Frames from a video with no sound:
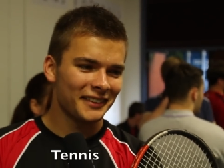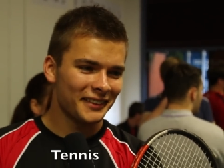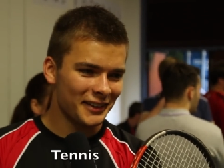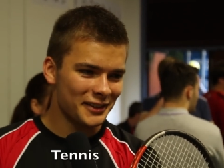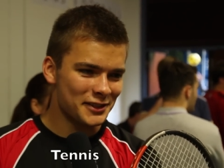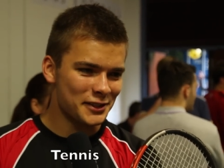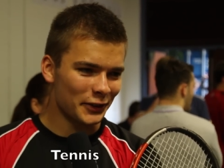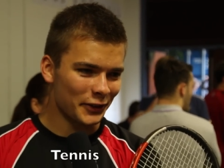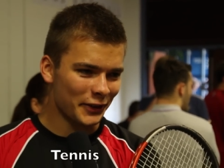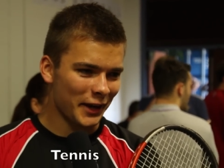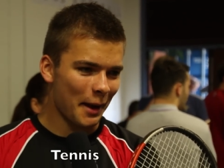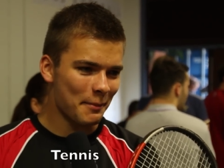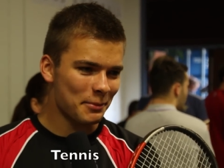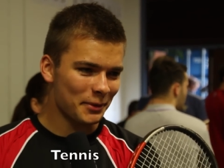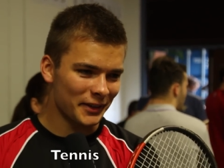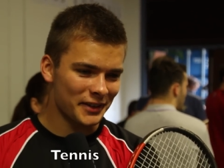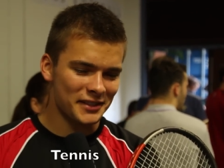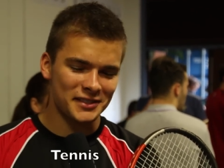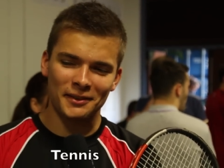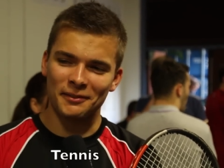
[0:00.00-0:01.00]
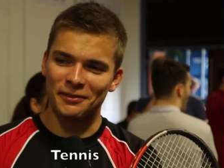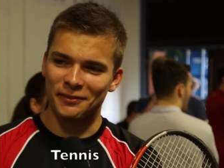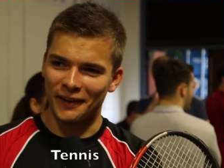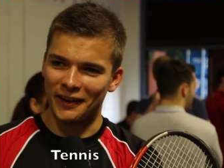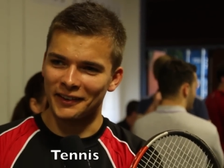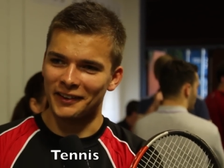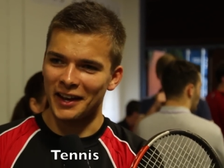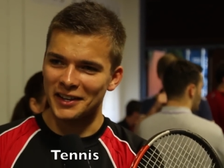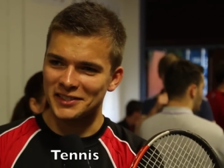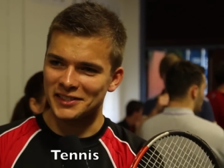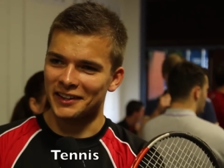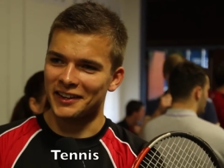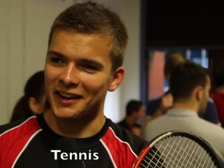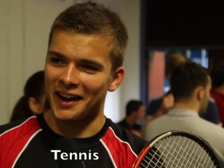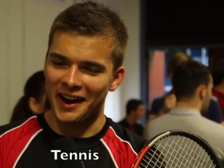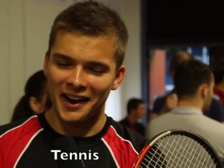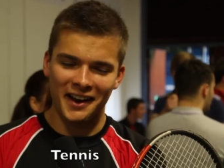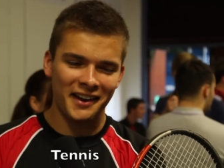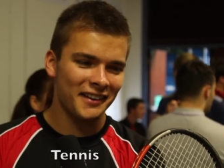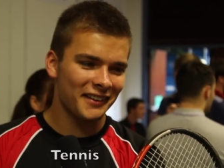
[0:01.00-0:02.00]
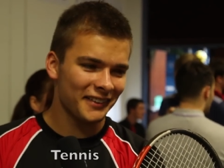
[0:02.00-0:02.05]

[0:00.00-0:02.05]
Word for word: It's our captain, is a fantastic guy.